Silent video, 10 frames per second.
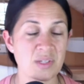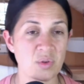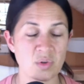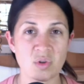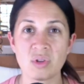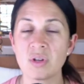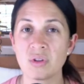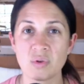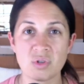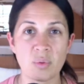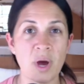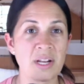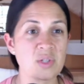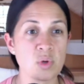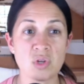So those are the those are the
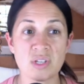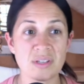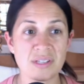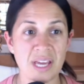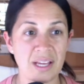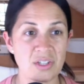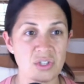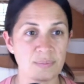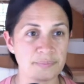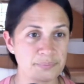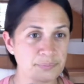potties we use at this age.